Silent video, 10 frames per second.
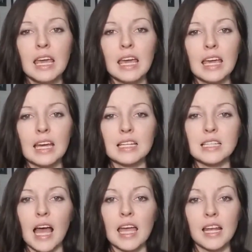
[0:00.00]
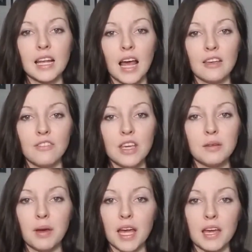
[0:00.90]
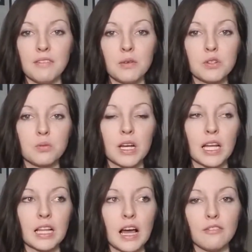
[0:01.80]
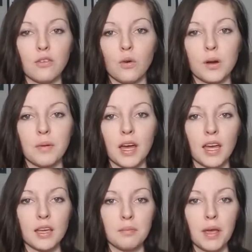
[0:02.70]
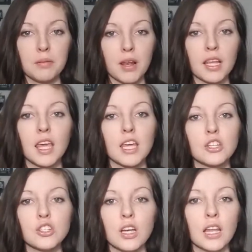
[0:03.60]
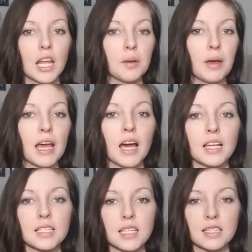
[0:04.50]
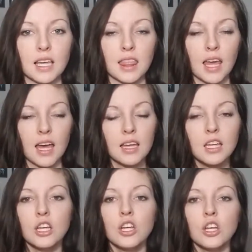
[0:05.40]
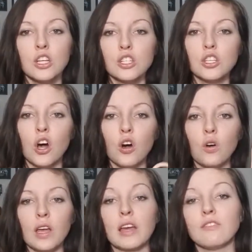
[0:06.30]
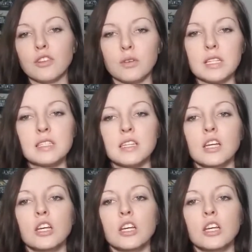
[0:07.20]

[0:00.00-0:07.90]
And I had an IV, and my IV was running a lot for my pain medication, antibiotics, things like that, and fluids.